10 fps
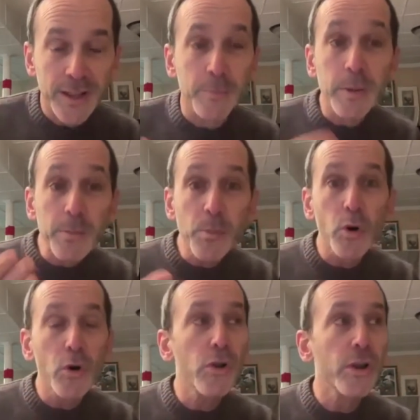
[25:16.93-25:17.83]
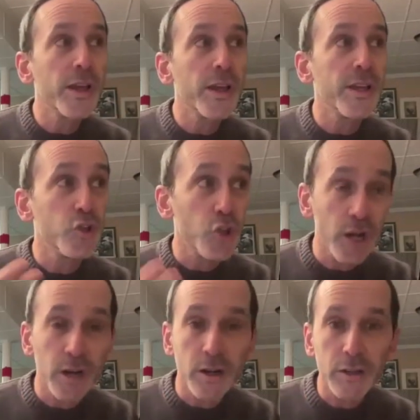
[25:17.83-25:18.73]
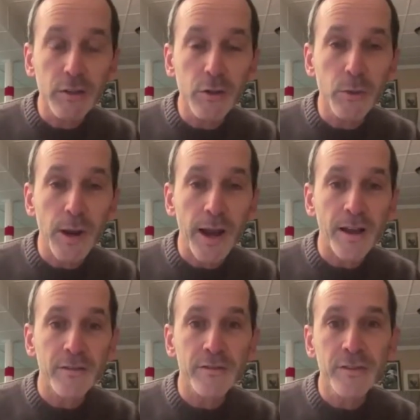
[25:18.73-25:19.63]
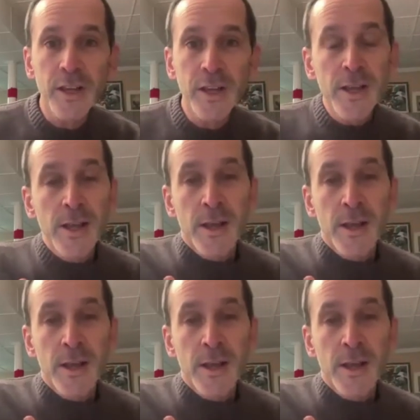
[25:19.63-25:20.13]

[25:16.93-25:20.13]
Like people in jail who have